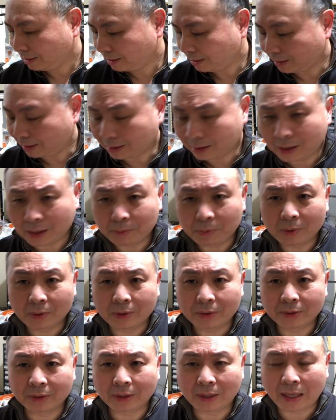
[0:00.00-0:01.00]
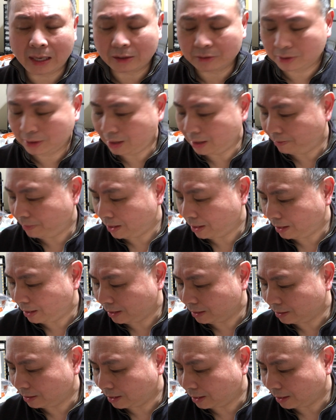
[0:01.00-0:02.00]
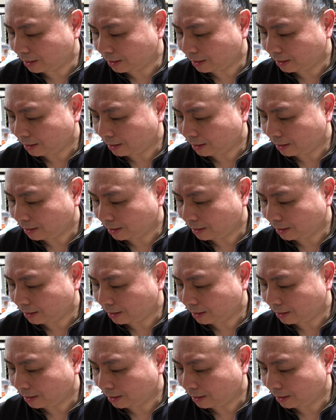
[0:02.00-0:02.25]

A couple other housekeeping things.